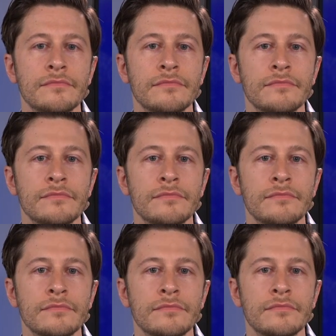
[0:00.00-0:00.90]

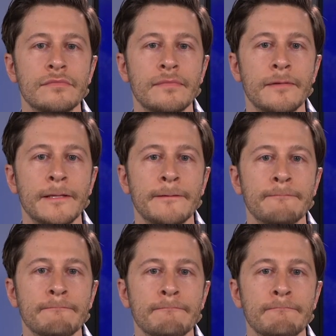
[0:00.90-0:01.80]

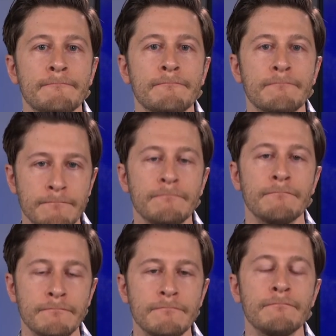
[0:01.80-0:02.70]

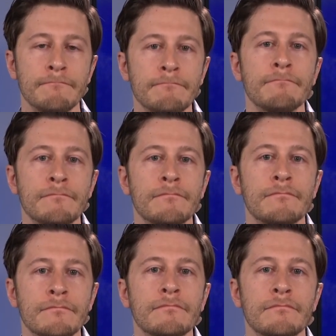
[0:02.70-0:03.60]

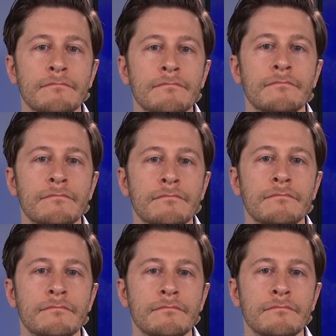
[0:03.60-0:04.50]

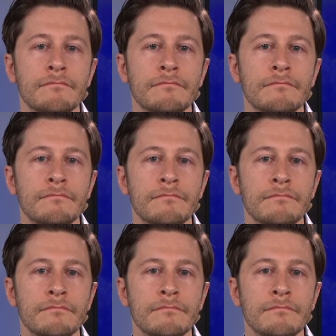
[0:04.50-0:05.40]

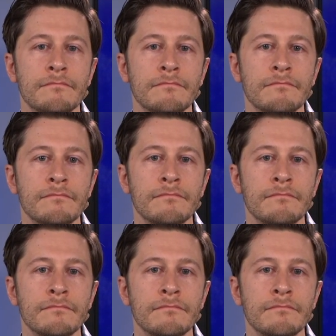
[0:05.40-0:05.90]
(silent)